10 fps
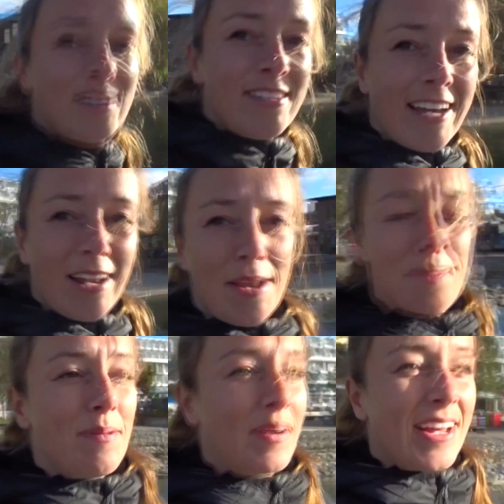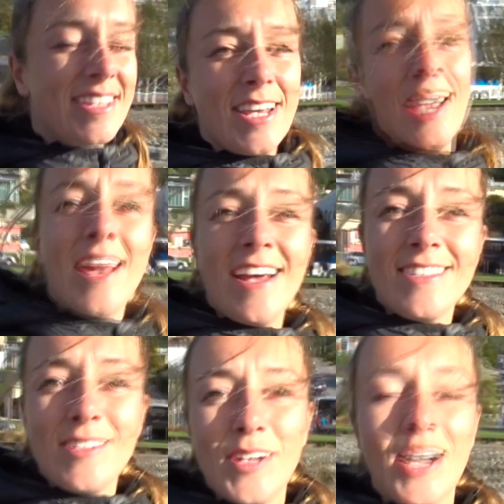don't think a lot of people can say that,
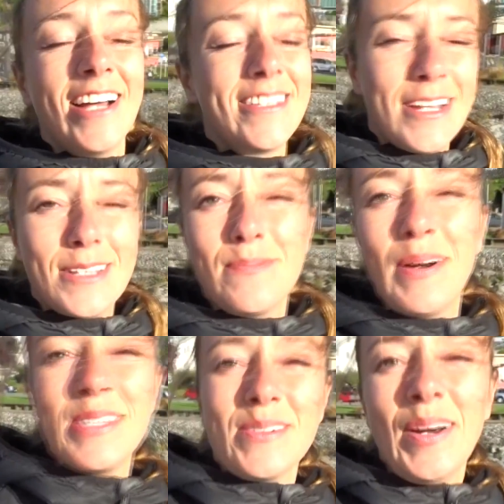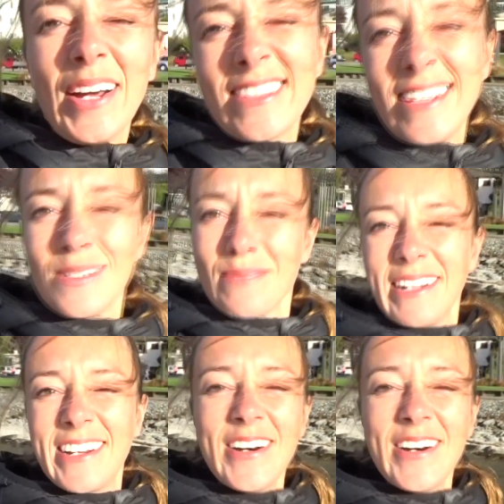to take the boat to work. I think it's pretty